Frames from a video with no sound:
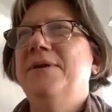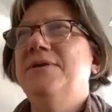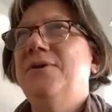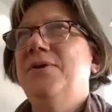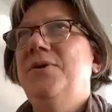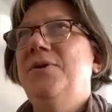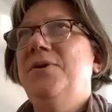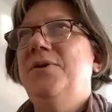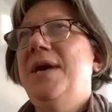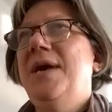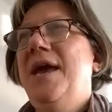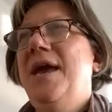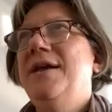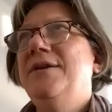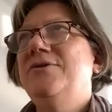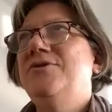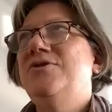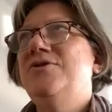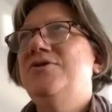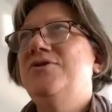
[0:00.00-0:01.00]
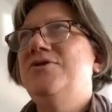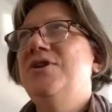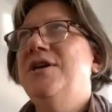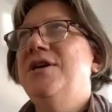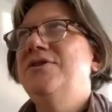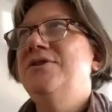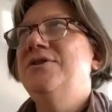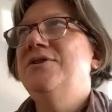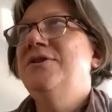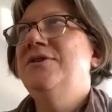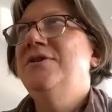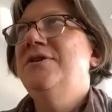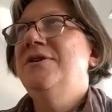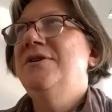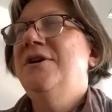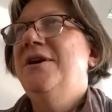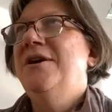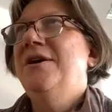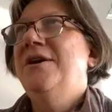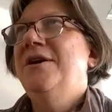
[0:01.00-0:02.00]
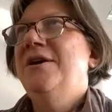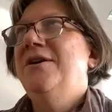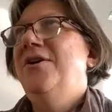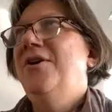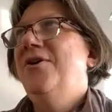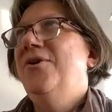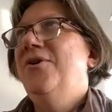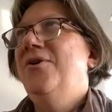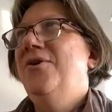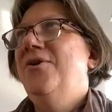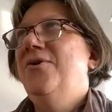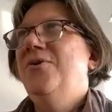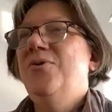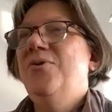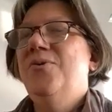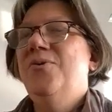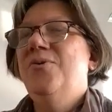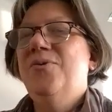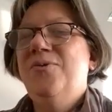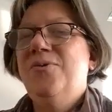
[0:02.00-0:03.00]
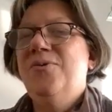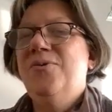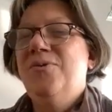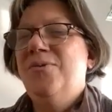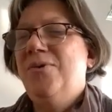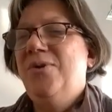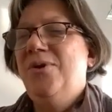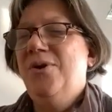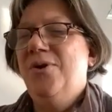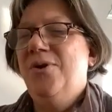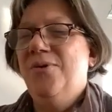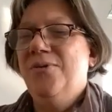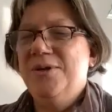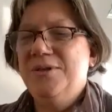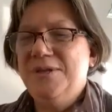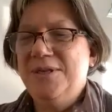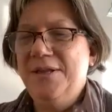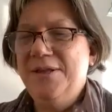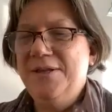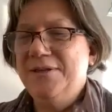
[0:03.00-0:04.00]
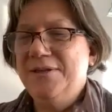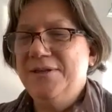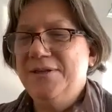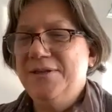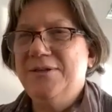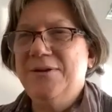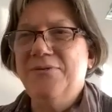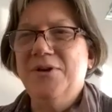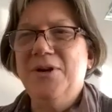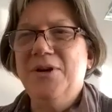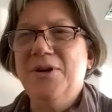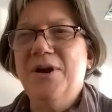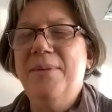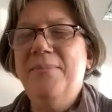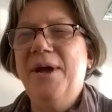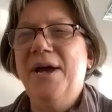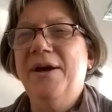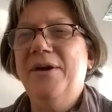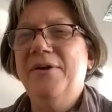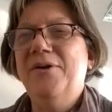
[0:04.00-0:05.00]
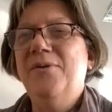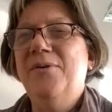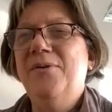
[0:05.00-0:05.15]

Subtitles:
So you can't just know the synthesis of the compound.